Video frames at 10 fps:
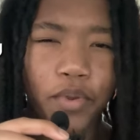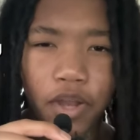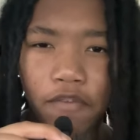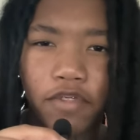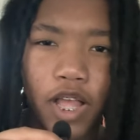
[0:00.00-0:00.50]
reared
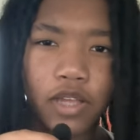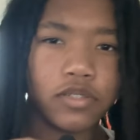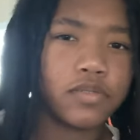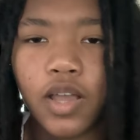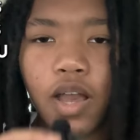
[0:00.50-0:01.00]
up
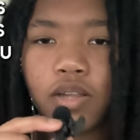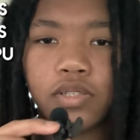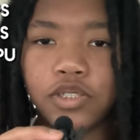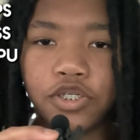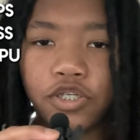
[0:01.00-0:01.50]
flies.
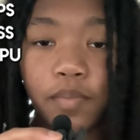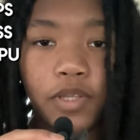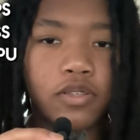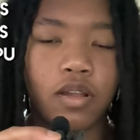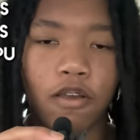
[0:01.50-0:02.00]
Honestly, just
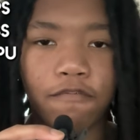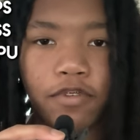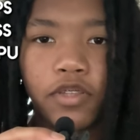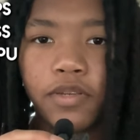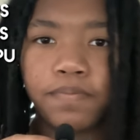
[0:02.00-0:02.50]
depends on how I'm
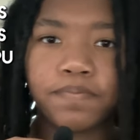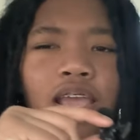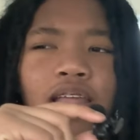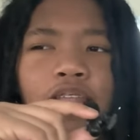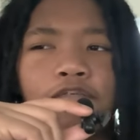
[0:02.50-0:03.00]
feeling.
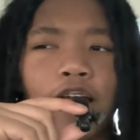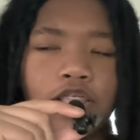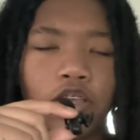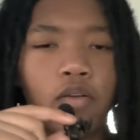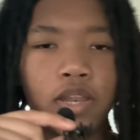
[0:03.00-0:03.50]
And if I
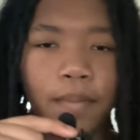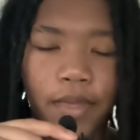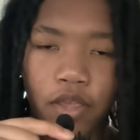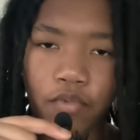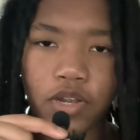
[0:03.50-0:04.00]
don't end up
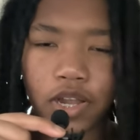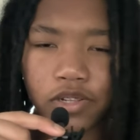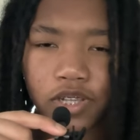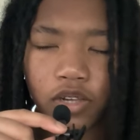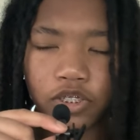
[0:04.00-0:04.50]
hitting rear
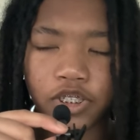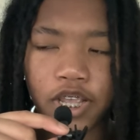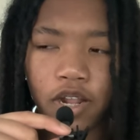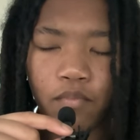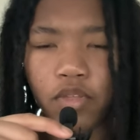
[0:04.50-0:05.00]
delts, I'll just
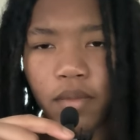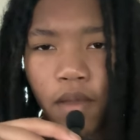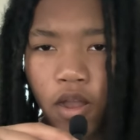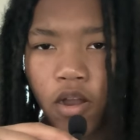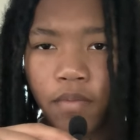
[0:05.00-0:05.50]
hit them within
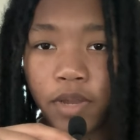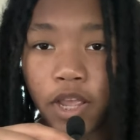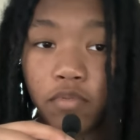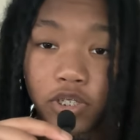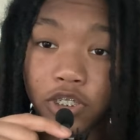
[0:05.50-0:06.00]
my arm day,
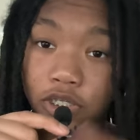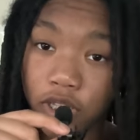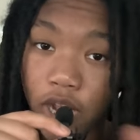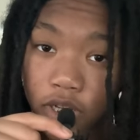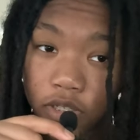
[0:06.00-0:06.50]
which is the
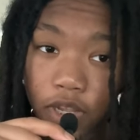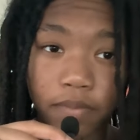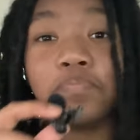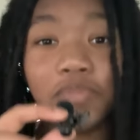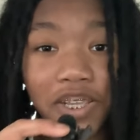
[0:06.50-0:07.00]
next day.
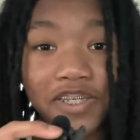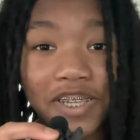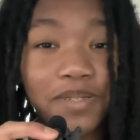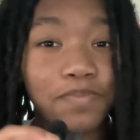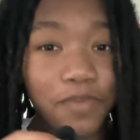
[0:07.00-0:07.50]
Day 6,